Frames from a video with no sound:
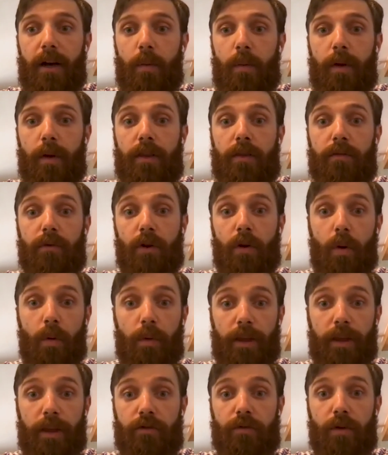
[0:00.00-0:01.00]
with
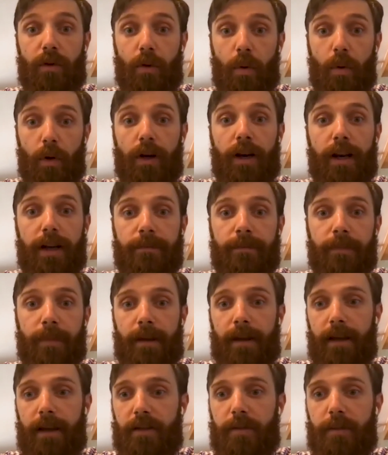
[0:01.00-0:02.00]
this recording
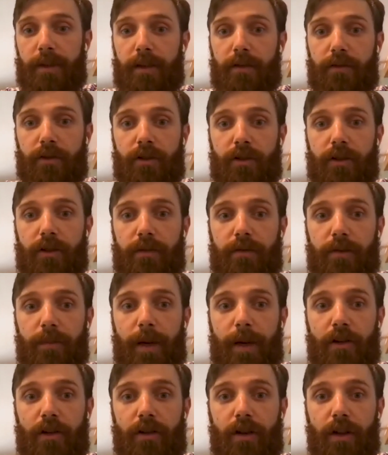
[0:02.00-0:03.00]
and some additional
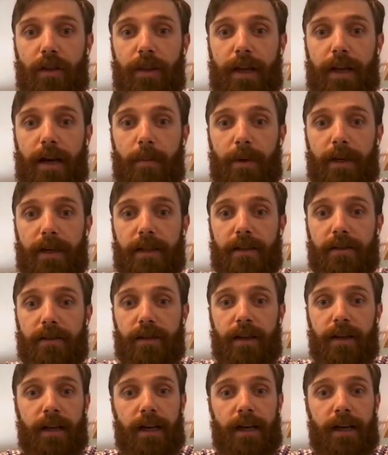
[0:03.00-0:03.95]
information on the companies.